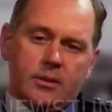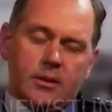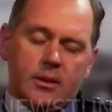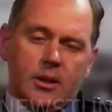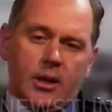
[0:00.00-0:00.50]

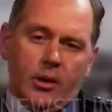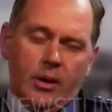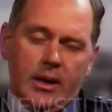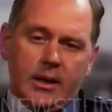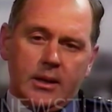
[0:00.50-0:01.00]

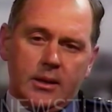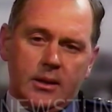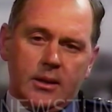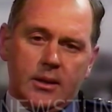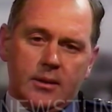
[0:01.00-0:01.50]

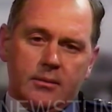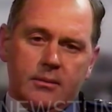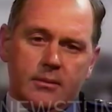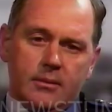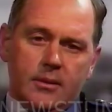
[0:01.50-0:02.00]
hierarchy uh,
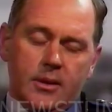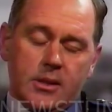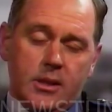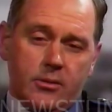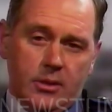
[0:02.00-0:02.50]
in the
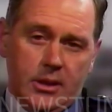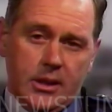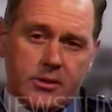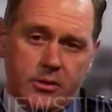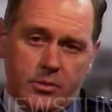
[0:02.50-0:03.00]
Central
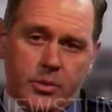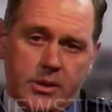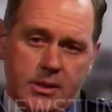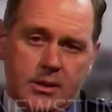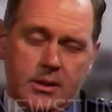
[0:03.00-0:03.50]
Industrial
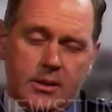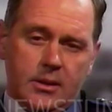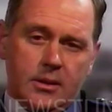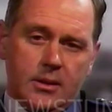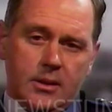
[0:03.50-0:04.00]
Prison
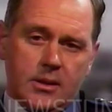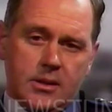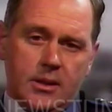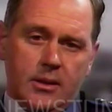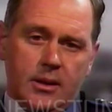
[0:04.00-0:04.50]
as
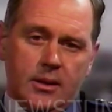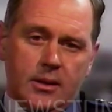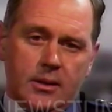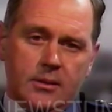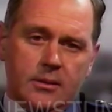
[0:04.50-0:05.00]
there
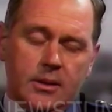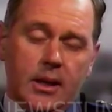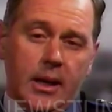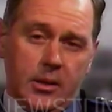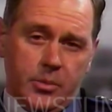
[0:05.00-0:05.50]
are in
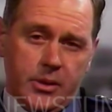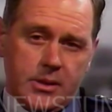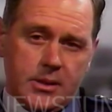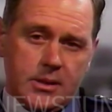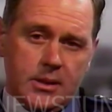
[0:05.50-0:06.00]
other
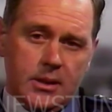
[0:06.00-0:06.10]
prisons,